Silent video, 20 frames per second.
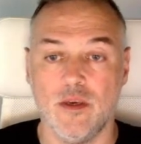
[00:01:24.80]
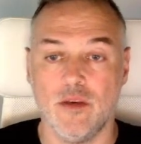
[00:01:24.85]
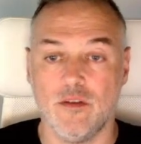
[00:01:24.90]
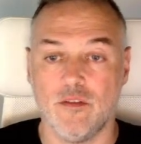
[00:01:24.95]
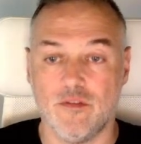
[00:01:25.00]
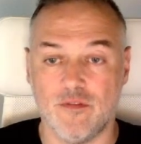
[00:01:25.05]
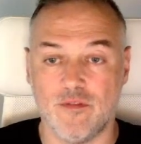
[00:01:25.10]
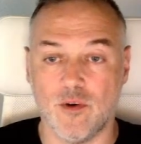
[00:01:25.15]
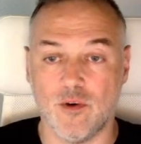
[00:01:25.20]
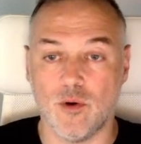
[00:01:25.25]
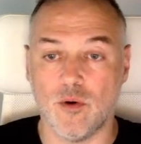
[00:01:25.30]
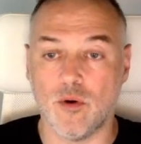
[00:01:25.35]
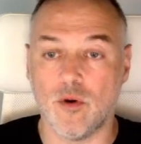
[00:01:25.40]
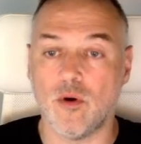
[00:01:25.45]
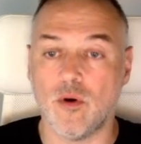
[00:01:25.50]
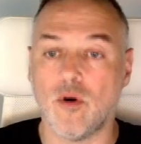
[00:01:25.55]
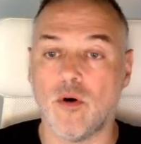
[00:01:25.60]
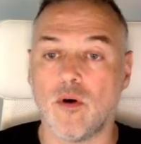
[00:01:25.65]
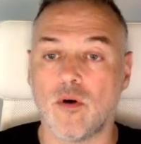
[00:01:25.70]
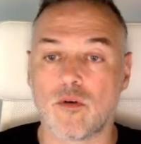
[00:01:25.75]

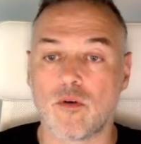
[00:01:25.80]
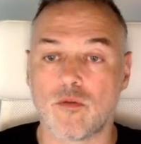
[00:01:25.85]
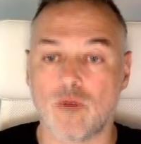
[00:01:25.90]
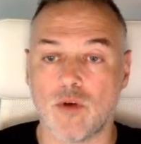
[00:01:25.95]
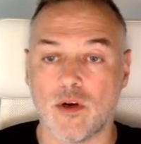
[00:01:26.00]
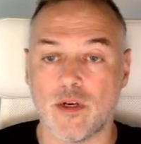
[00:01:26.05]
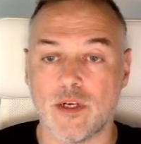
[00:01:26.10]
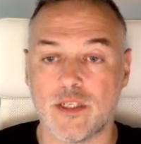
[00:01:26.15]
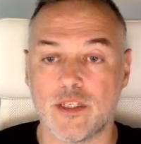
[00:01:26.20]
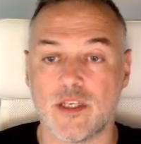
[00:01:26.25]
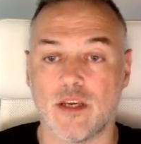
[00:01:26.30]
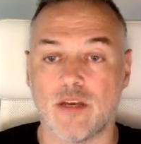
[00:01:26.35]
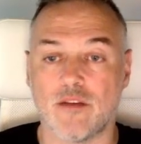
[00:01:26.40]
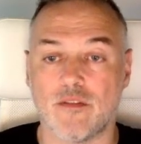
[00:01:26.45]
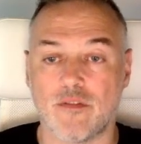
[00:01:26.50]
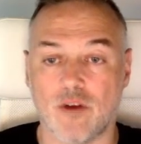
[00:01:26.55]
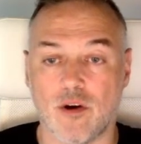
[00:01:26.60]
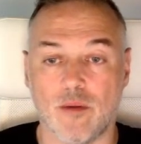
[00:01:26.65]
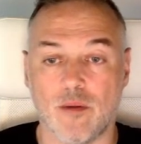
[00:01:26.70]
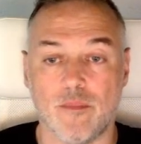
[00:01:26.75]
for writing
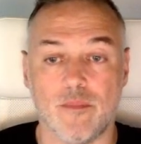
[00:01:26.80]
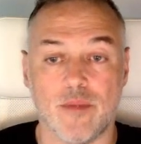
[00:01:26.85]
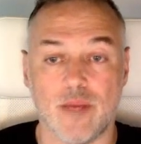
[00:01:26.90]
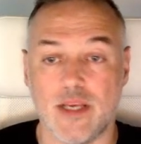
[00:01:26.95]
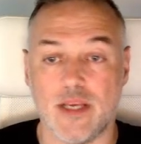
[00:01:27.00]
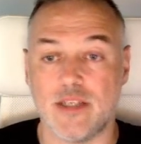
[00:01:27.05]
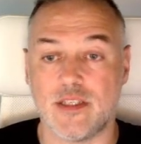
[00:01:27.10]
from.